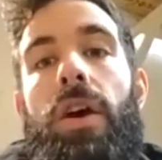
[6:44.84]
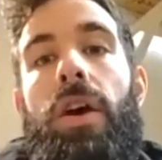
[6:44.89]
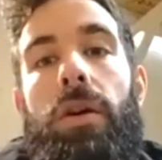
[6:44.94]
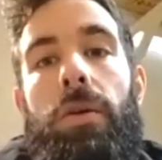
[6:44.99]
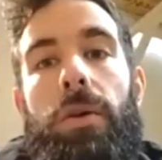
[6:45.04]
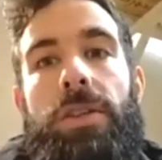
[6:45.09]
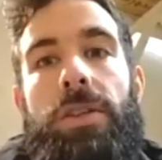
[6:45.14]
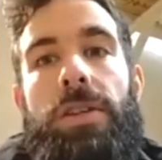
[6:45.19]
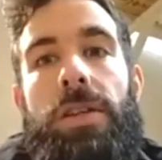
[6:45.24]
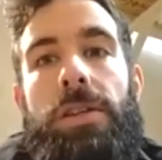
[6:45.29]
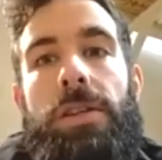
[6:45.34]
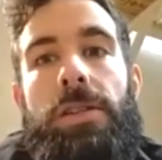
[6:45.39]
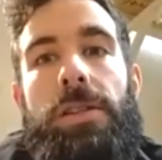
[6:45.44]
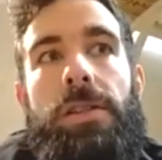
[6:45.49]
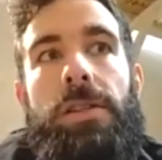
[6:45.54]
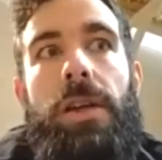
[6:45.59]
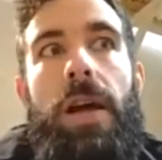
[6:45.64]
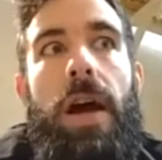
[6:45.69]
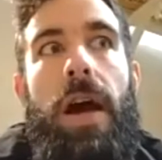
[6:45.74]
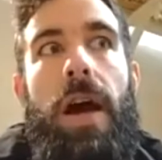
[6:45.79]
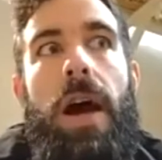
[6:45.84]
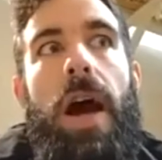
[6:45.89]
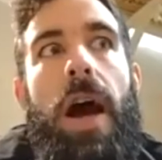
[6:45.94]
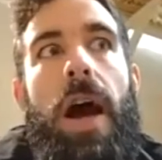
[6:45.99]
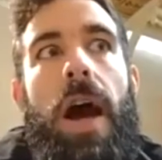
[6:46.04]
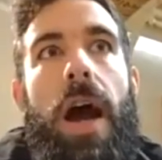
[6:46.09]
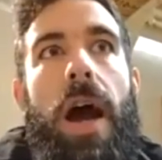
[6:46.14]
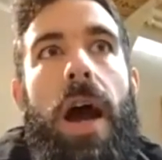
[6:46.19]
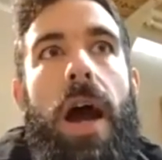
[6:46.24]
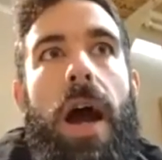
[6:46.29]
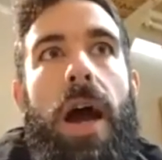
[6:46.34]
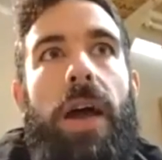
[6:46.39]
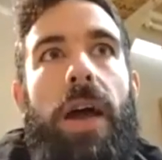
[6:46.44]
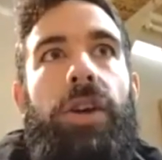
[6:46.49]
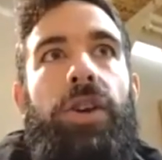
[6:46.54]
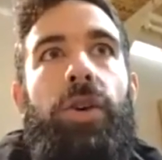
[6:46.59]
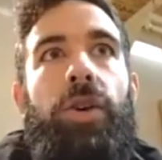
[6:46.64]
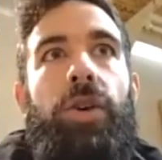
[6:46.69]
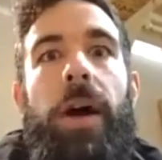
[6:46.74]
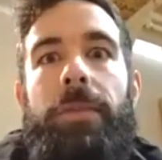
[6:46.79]
which is, you
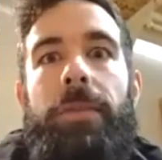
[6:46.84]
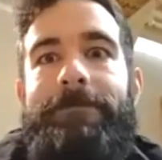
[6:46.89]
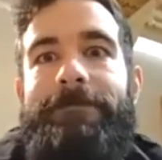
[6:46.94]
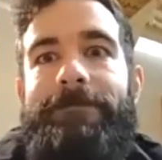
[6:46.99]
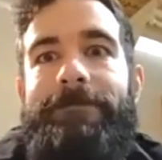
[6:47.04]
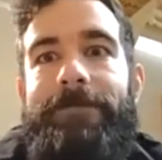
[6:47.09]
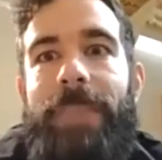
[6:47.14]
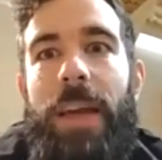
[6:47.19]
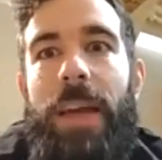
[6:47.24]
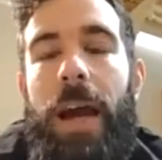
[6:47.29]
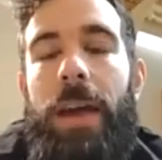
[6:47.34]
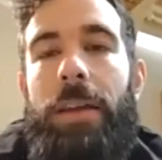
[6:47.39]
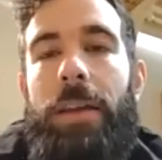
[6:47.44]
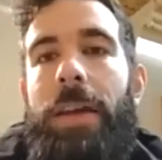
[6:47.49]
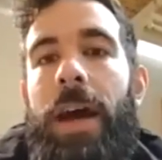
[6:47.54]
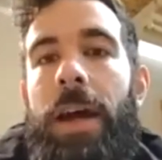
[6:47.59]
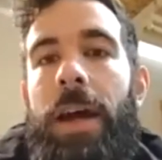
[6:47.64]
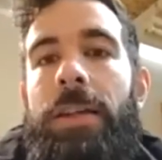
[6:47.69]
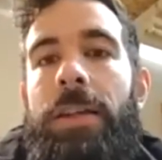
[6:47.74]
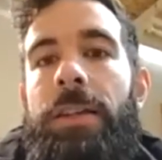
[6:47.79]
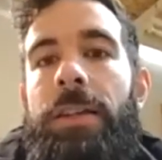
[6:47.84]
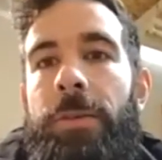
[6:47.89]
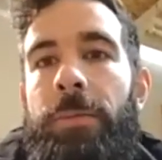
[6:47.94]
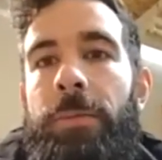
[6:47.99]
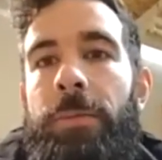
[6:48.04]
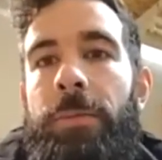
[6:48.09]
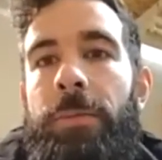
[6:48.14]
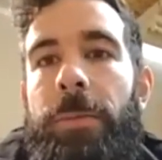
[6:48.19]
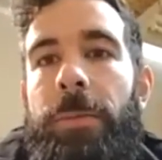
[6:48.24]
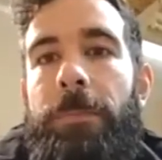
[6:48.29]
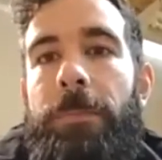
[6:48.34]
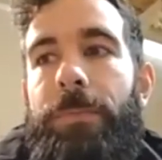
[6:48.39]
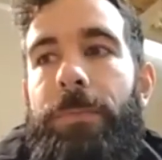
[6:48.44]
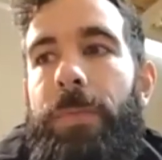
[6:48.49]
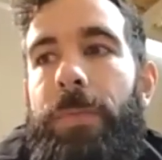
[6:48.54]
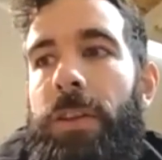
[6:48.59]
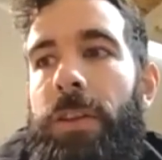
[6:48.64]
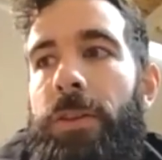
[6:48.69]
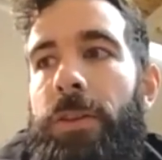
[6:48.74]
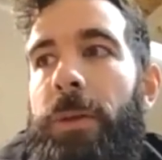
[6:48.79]
know, I I, I need to be
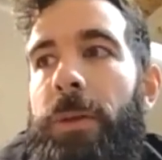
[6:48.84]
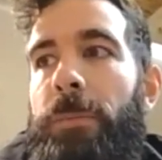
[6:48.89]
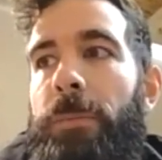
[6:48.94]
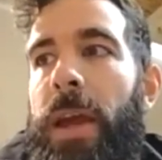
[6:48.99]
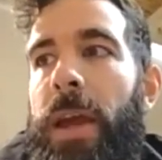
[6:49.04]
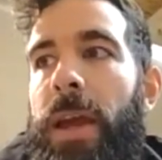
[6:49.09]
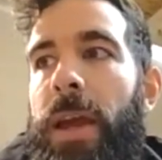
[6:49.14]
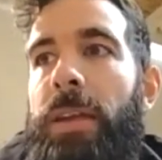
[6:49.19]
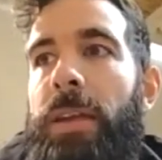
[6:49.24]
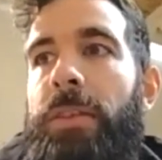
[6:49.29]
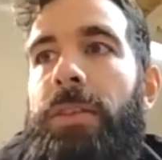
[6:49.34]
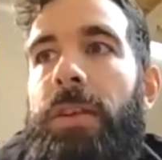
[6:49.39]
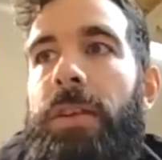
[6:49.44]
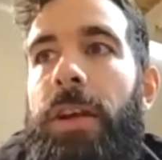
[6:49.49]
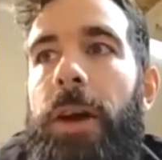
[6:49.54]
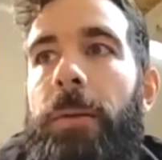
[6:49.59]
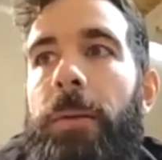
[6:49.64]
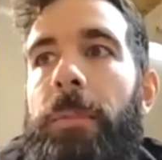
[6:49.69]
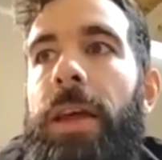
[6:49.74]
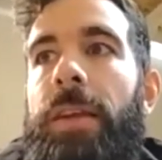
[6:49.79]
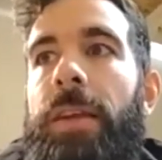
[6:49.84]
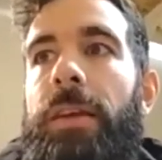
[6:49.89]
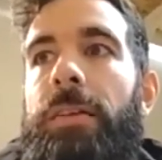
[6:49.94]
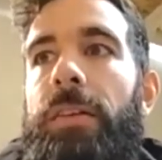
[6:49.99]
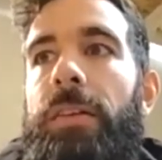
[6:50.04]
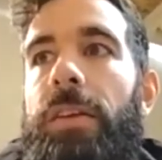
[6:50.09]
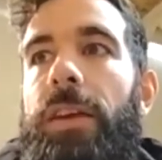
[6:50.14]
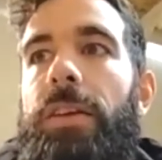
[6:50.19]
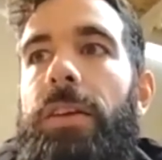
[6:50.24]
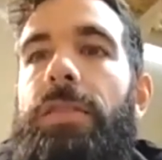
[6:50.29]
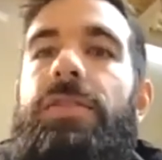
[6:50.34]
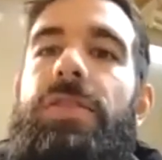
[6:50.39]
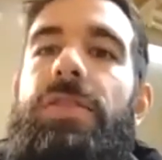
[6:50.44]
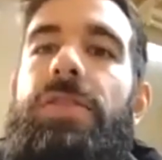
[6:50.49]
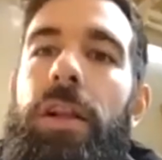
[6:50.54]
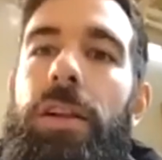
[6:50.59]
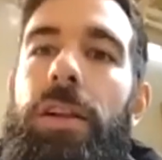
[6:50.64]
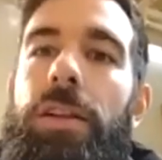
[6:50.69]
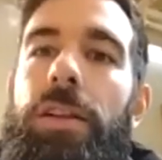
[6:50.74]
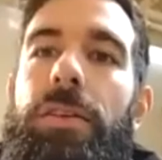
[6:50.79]
to be paid to come in and
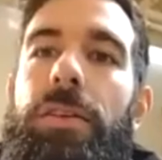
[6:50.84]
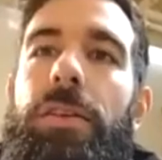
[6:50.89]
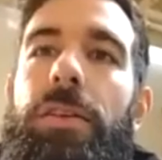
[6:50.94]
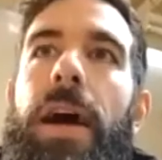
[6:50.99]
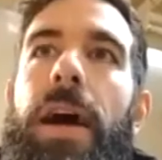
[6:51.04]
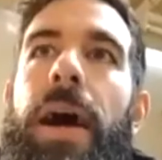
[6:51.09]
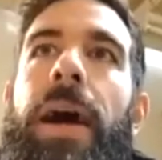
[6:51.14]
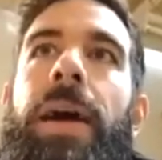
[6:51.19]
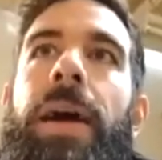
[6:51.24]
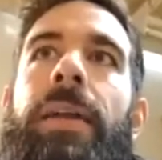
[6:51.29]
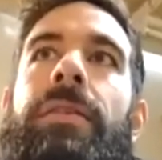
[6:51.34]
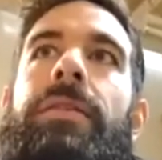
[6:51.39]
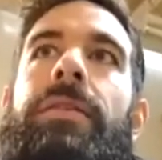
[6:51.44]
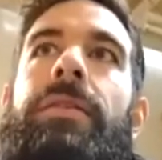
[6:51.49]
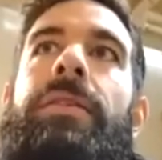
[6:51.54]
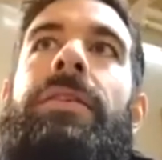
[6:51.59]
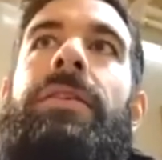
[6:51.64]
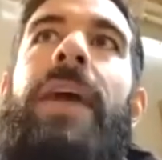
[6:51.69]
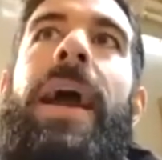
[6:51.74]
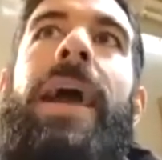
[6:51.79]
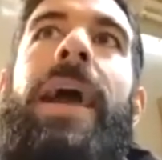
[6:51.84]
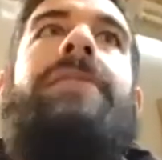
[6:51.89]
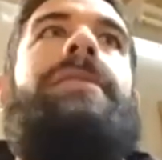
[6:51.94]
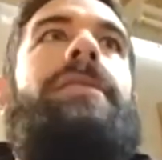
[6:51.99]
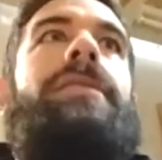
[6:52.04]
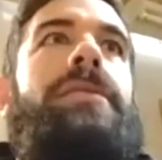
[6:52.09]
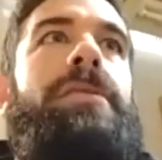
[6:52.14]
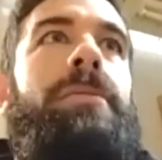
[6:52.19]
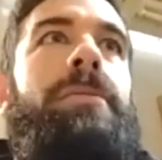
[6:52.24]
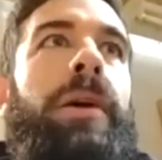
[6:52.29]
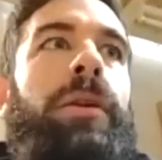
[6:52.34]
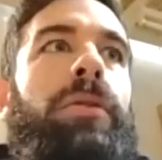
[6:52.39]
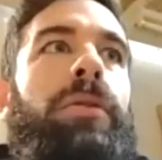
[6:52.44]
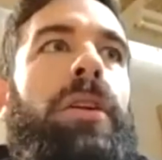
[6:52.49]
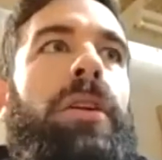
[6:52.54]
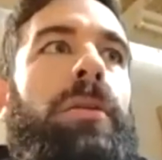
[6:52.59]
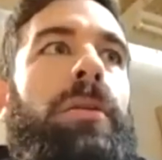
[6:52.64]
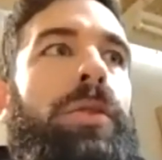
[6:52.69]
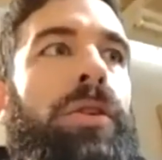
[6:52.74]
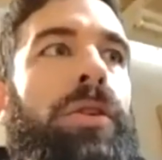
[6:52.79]
consult. And hmm. yes, it's about
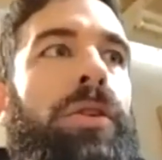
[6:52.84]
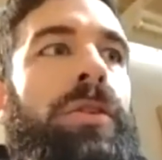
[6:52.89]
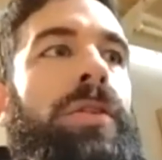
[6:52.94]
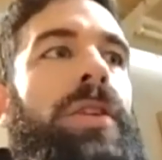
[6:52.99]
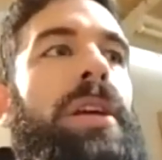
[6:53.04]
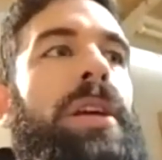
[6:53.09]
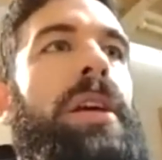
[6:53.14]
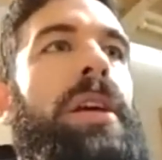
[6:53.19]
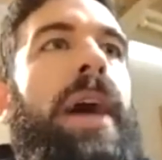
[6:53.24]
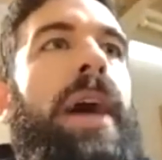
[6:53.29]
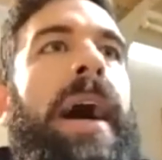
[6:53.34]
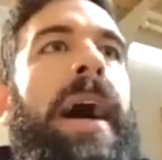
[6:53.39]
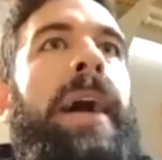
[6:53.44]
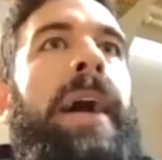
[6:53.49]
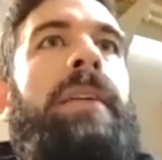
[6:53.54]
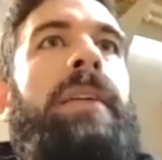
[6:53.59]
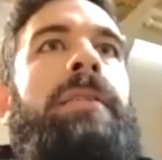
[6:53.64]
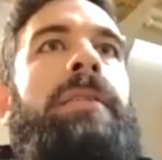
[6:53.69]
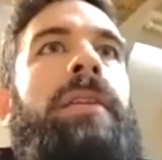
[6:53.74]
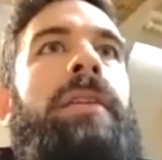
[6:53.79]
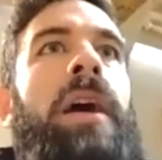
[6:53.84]
community and